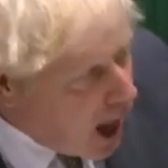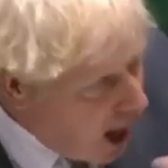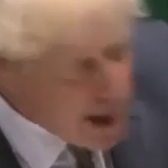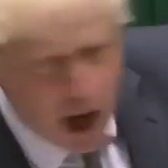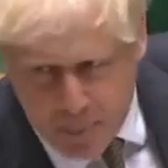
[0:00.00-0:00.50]

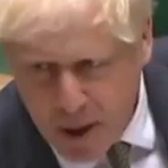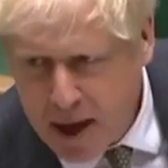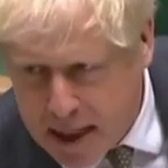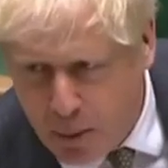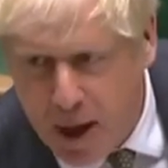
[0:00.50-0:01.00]
I hope
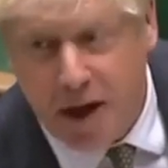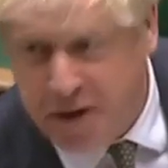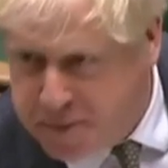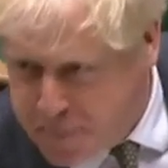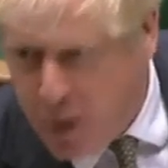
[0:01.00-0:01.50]
he will, in a
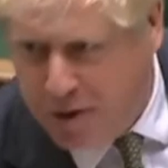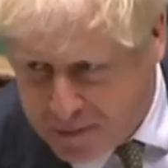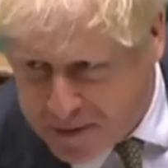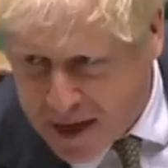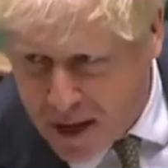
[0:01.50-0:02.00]
spirit
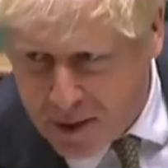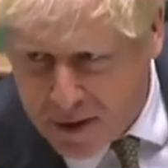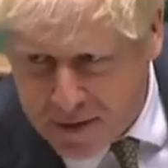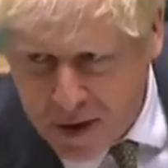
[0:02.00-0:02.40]
of togetherness